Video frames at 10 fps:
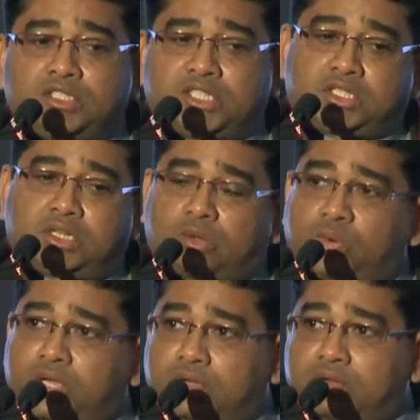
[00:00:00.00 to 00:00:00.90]
Just a
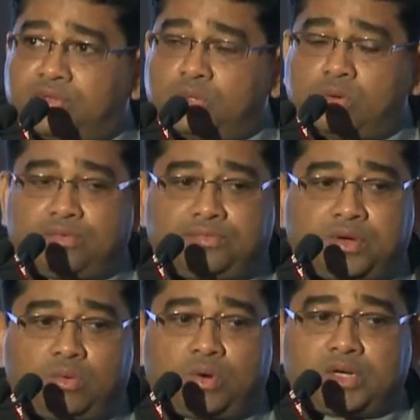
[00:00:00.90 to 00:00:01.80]
quick view of
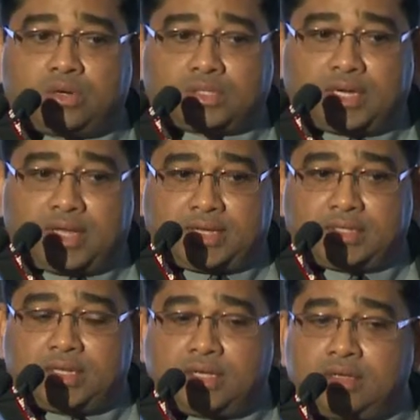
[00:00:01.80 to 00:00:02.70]
what it looks like
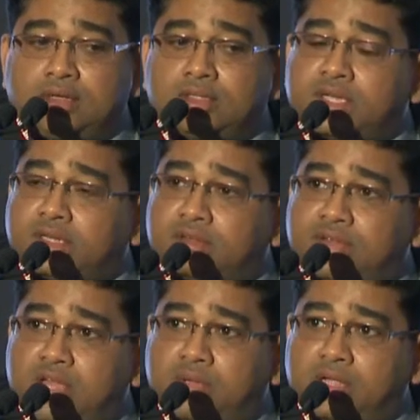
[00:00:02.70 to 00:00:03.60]
inside the
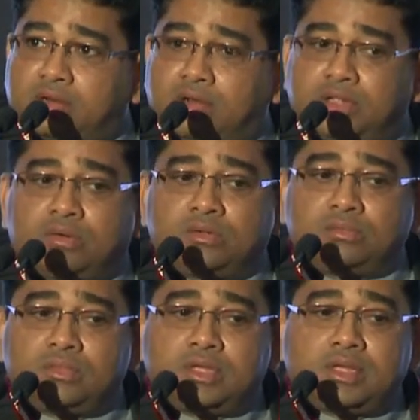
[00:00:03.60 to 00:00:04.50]
Fab 8 clean
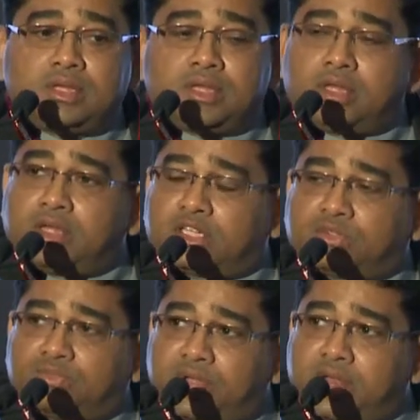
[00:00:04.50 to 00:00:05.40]
room.
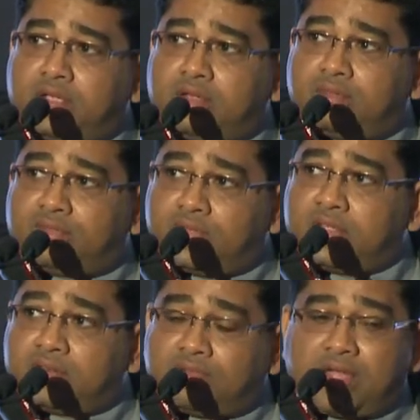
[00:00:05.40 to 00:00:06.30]
It's very,
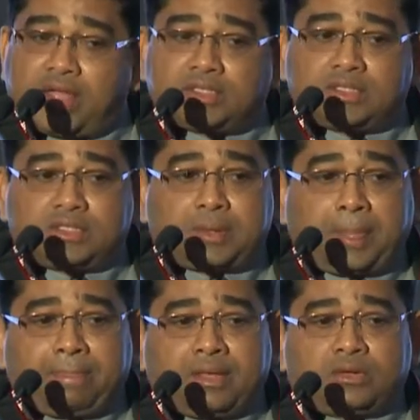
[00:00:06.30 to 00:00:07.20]
very advanced.
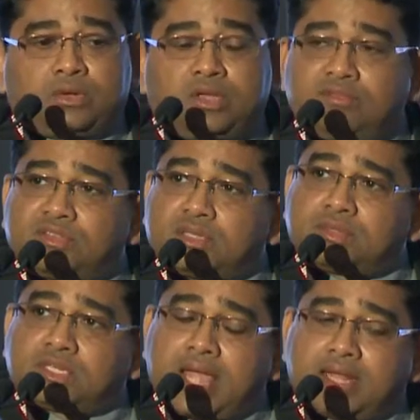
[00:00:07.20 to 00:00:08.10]
To give some
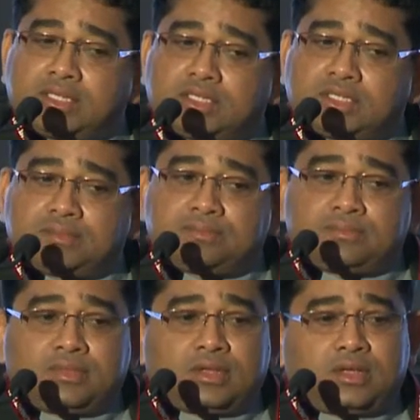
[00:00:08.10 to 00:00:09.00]
stats,
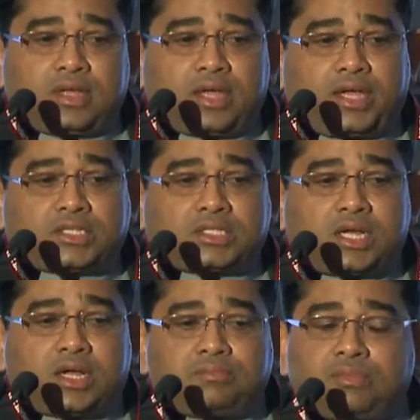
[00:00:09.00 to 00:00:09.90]
it's
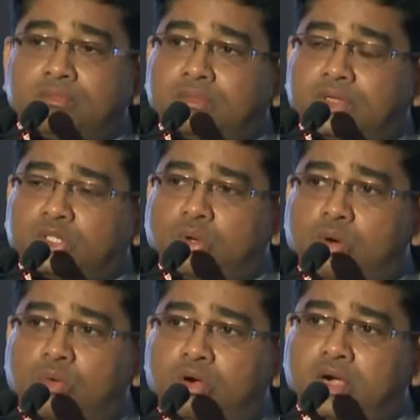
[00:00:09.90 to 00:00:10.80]

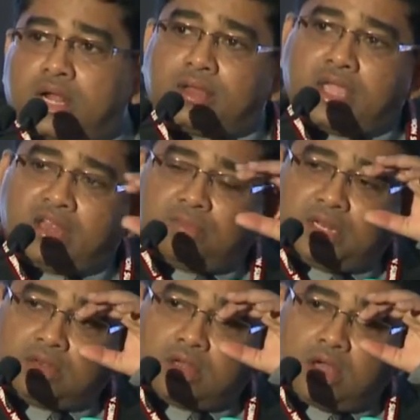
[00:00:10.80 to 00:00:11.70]
over $8
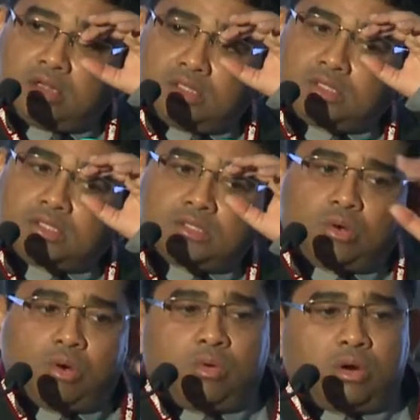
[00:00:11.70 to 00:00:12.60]
billion
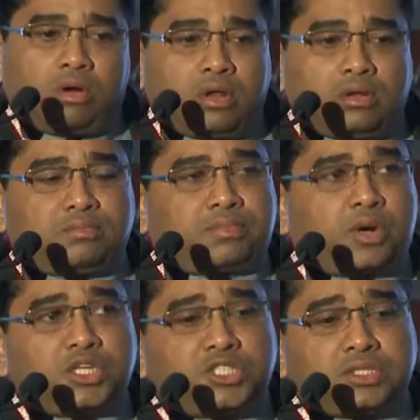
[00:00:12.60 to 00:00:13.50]
overall
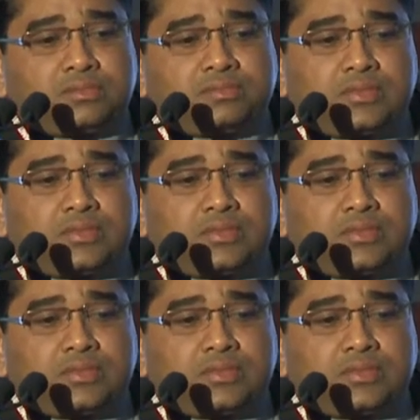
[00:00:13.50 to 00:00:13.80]
project.